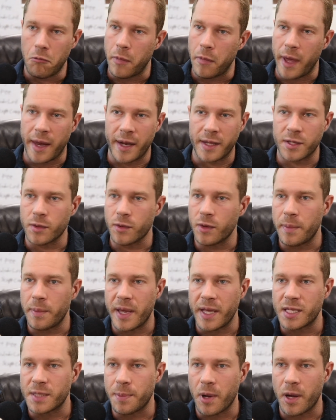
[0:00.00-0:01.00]
and it's only
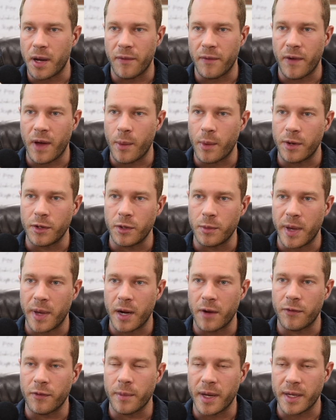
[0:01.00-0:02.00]
based upon if I want to do
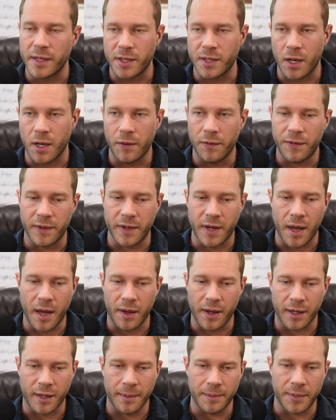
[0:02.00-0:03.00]
better for myself and not
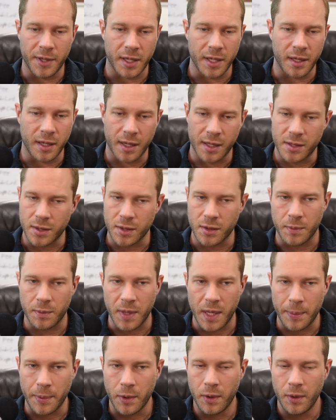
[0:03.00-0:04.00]
like competing against other
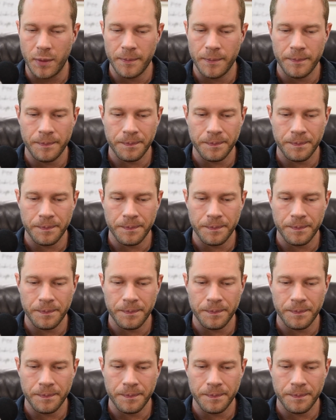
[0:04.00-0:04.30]
people,